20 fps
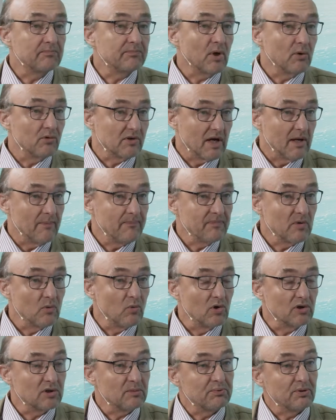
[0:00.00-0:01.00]
program,
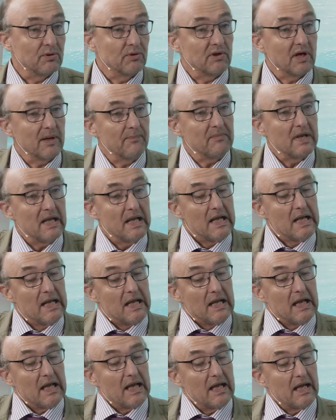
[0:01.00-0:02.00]
water program,
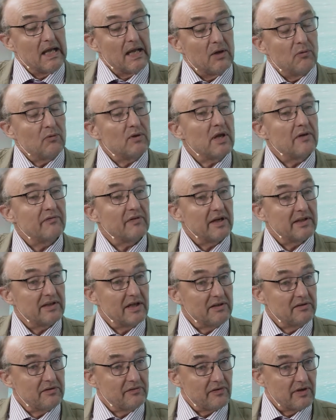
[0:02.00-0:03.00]
we have
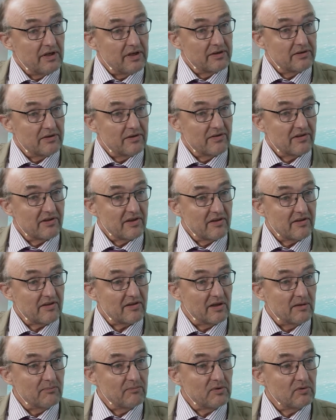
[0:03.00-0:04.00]
identified a
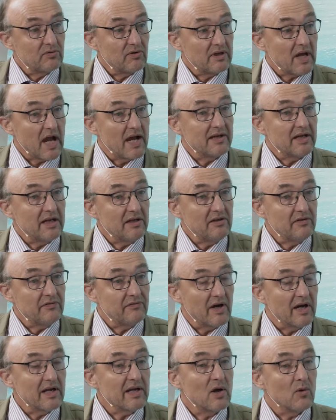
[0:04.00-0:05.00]
system to
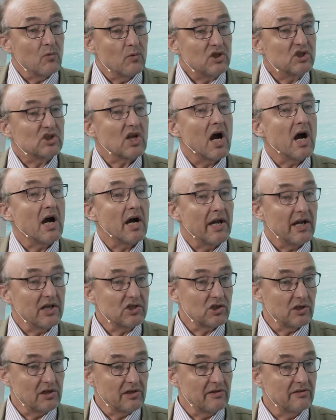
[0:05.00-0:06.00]
identify which are
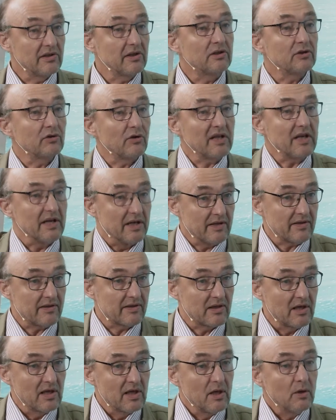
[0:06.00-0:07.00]
actually the
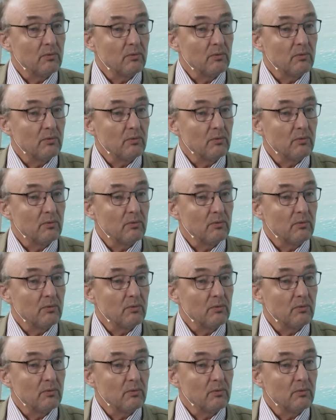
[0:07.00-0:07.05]
triggers